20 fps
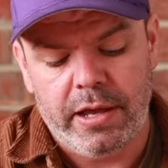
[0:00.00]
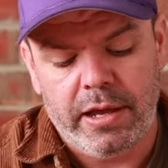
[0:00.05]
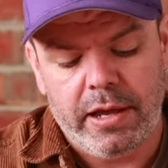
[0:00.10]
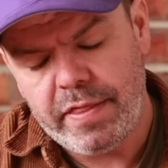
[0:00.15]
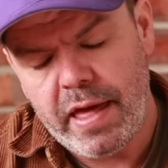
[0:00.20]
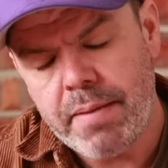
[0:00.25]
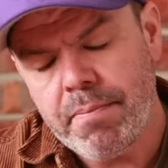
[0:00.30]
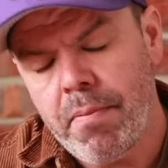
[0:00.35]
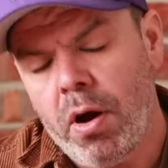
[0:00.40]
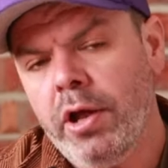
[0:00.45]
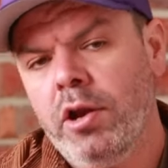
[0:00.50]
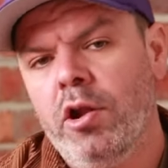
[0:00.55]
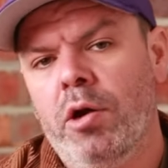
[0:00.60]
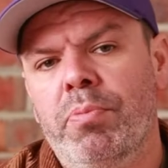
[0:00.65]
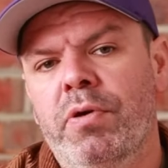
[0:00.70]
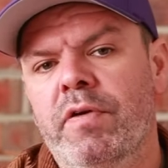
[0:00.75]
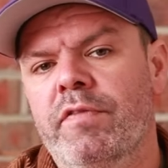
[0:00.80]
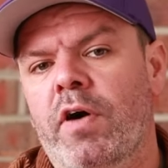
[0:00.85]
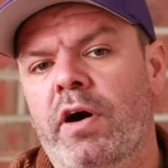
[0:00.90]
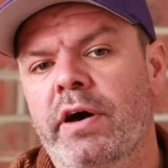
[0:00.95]
They might
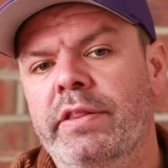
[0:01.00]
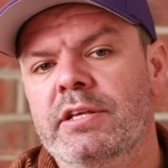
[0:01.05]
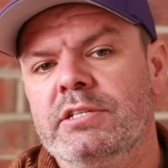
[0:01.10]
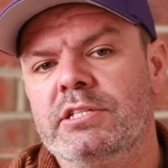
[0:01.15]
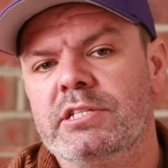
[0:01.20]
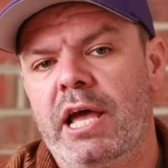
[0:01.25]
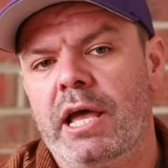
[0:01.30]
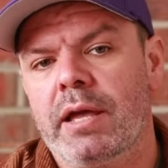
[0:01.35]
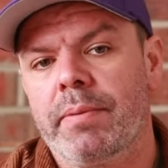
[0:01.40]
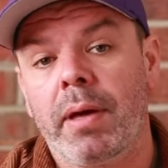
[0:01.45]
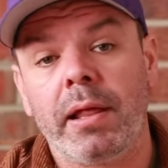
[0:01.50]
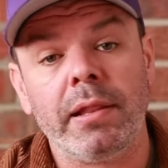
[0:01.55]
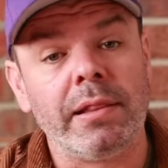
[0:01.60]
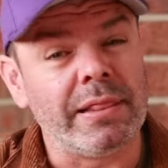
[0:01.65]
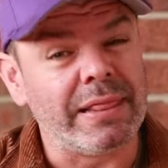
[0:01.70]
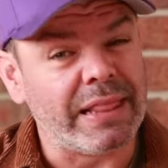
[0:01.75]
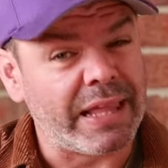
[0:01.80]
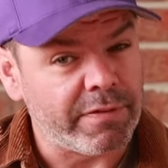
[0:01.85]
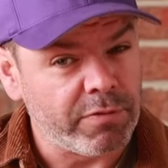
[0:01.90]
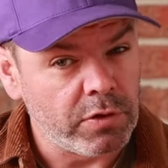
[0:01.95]
not provide the same
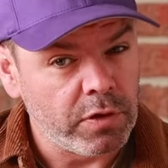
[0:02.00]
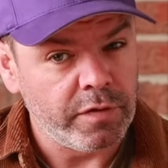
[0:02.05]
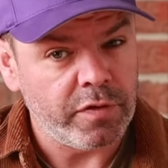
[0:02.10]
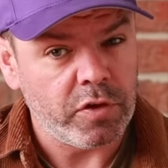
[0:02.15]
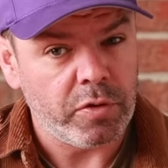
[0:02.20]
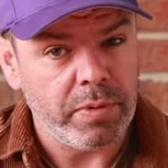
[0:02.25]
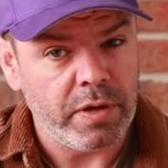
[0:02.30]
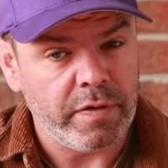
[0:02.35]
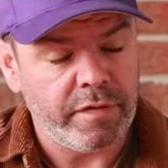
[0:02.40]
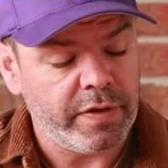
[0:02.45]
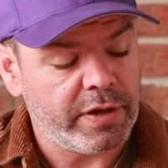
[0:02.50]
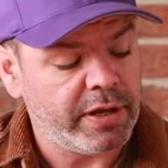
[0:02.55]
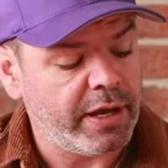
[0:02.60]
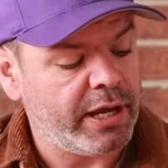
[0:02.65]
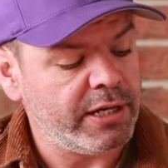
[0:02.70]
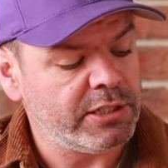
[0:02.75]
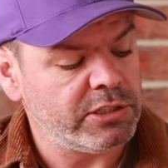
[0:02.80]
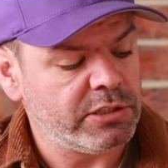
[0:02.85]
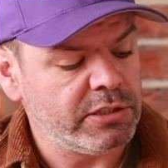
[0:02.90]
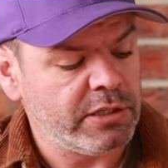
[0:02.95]
level of
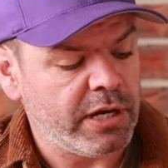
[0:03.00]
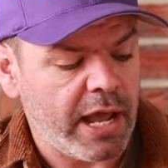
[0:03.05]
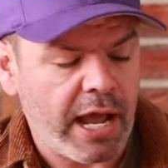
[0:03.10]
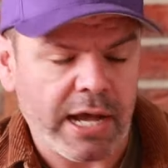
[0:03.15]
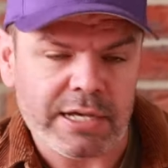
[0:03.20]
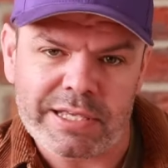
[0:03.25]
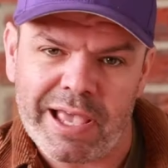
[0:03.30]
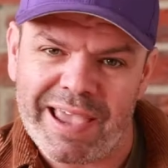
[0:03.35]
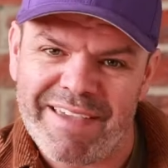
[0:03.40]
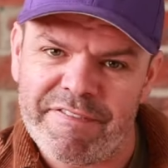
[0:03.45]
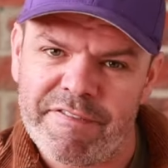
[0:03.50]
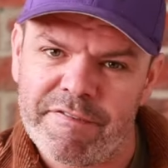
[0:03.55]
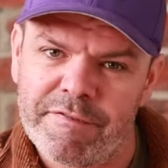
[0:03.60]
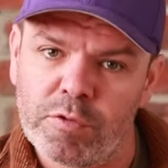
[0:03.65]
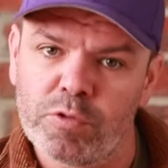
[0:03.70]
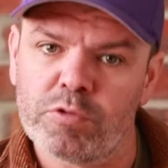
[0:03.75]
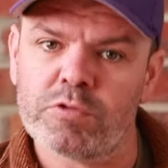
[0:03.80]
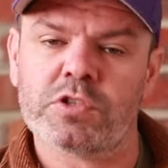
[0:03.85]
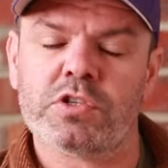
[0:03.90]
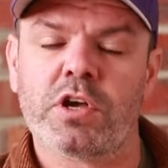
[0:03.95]
humidification as a
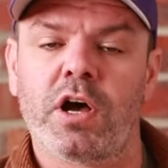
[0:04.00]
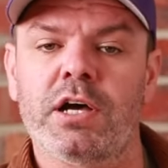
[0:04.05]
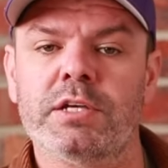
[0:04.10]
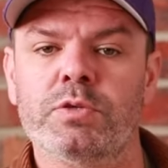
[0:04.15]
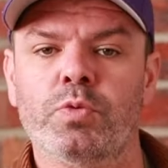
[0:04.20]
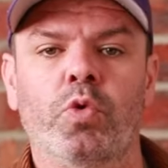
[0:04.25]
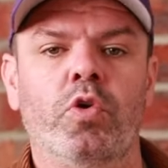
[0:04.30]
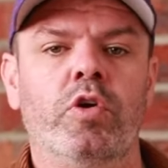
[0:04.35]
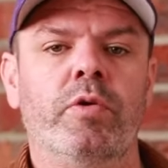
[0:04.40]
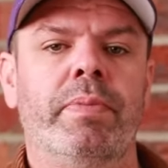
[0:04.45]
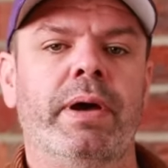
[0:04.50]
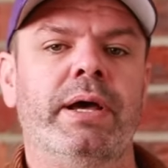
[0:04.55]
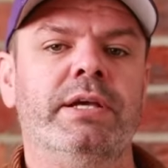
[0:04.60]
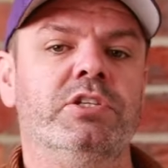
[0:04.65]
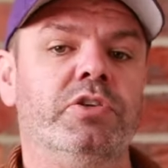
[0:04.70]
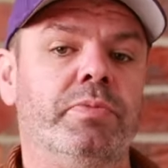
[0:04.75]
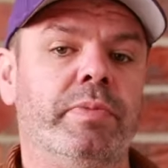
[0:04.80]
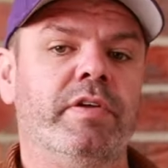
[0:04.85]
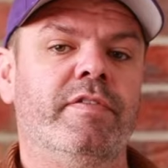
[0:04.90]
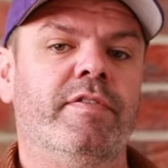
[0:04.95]
full-size
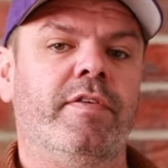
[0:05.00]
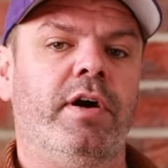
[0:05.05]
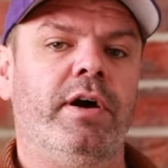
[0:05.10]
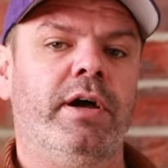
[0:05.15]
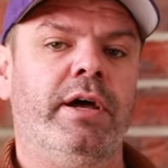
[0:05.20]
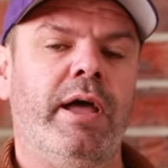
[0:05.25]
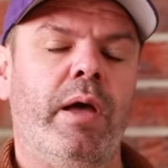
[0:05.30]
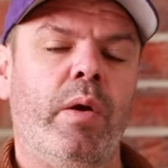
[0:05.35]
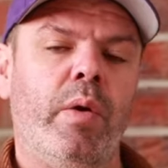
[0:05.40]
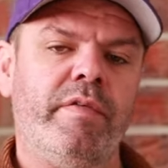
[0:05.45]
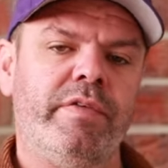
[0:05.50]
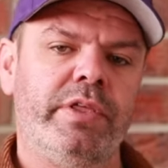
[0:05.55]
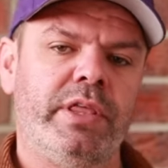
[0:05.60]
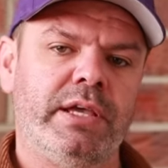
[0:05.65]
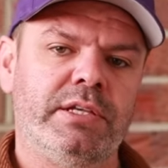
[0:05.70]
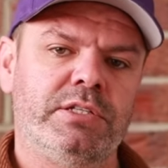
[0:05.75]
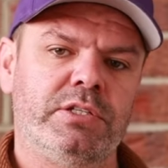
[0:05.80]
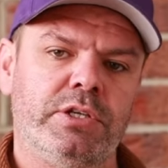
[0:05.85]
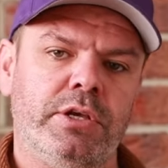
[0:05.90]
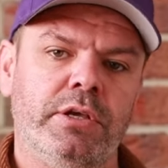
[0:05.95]
water-based humidifier. However,
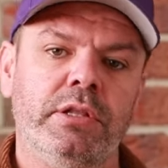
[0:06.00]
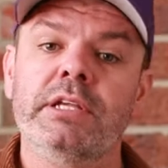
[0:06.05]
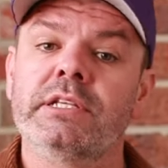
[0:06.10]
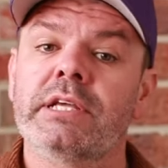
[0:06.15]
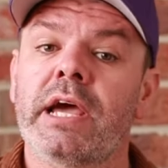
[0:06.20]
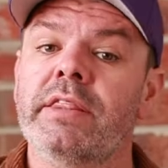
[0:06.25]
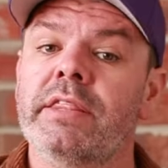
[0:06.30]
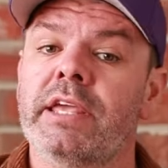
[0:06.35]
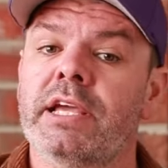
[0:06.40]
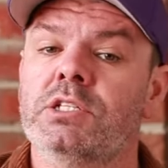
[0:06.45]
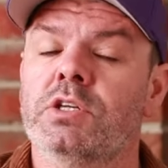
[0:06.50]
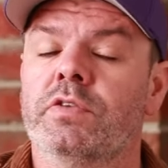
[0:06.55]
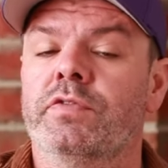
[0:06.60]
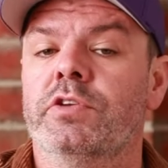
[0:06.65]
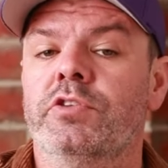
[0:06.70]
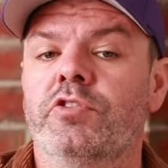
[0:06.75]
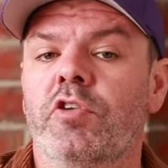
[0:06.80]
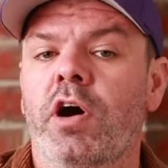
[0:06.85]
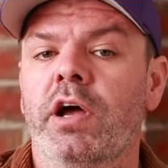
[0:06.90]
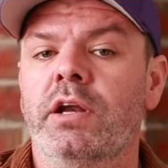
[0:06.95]
they certainly take the edge off
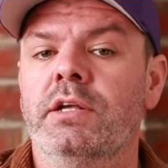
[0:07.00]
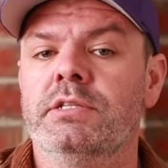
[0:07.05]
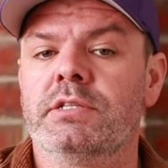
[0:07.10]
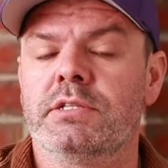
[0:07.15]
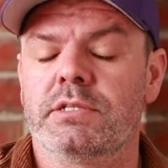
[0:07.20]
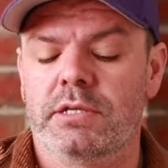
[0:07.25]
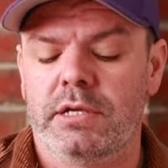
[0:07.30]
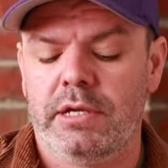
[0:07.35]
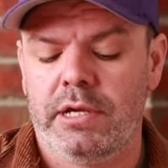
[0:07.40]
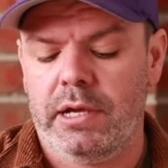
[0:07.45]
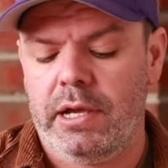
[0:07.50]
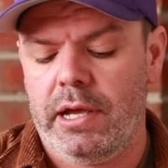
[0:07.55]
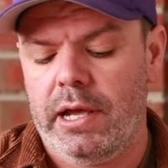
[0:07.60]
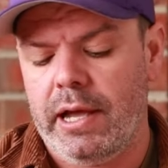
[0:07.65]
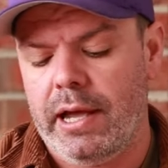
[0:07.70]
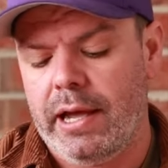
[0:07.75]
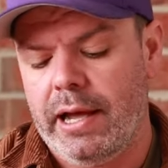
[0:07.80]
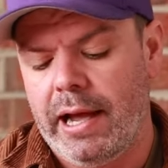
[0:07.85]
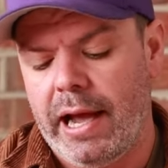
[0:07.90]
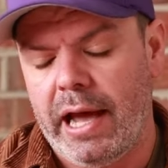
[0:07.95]
the dryness
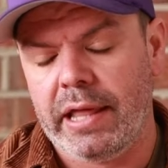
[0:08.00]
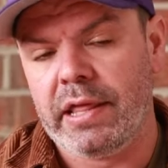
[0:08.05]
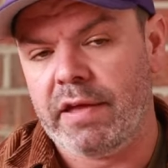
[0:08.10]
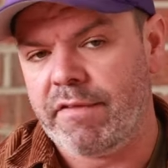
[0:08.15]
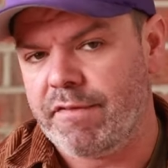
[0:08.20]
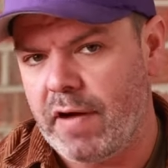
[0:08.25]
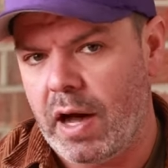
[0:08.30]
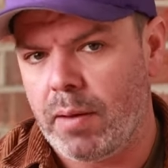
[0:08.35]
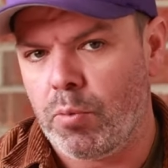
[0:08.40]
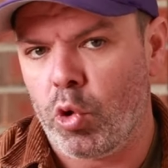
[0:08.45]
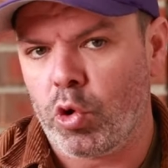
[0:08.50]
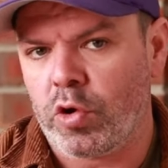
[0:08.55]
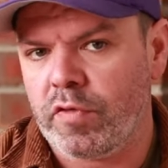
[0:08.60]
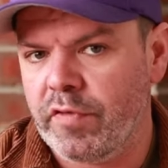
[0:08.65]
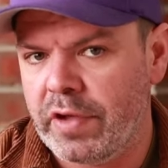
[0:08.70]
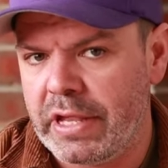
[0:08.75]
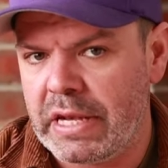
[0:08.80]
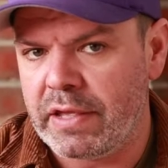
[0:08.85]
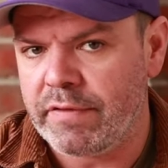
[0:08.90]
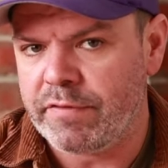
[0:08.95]
and they're far more
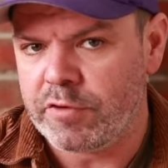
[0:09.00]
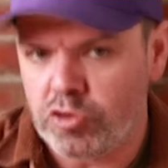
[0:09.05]
convenient